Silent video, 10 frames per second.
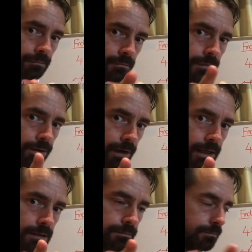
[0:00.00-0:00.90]
You're right.
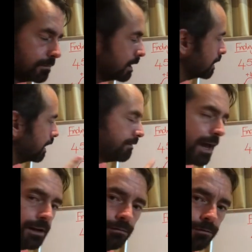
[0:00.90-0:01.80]
I've
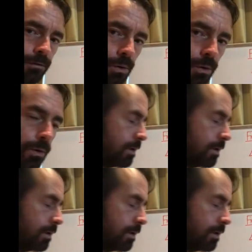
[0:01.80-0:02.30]
added 4